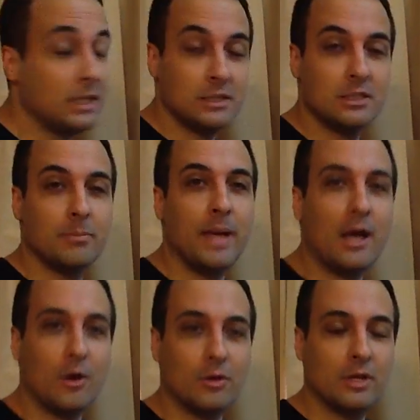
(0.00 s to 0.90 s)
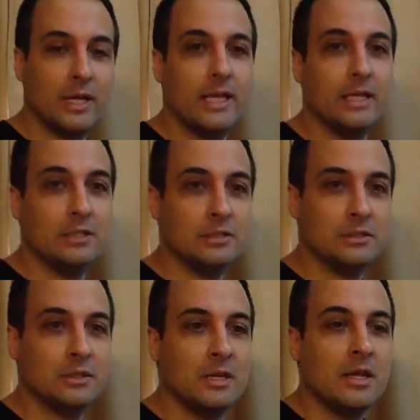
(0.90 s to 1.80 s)
this is about
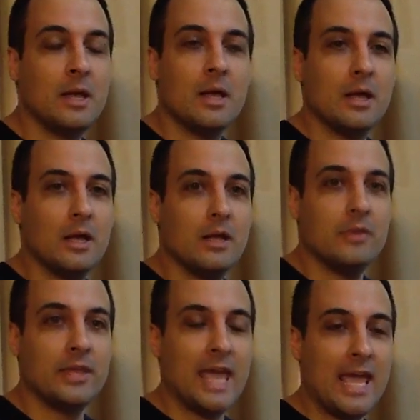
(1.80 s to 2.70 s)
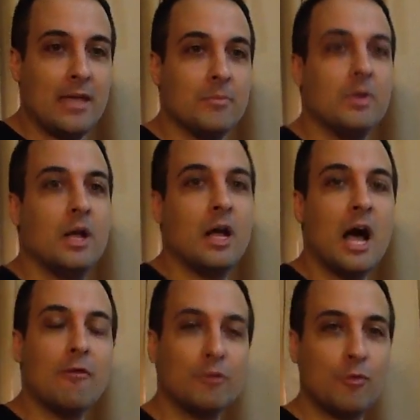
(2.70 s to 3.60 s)
is the game
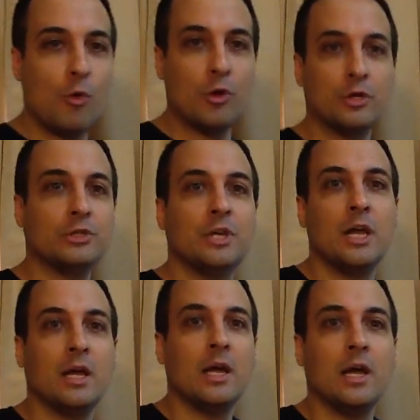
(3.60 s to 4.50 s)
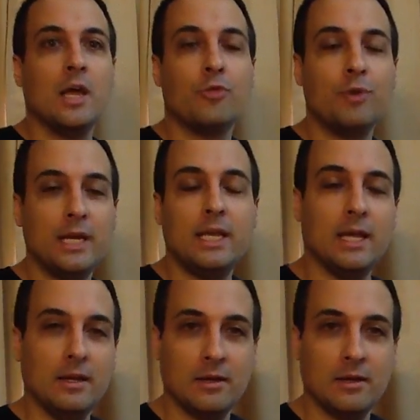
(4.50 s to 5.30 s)
Hover Force 3D.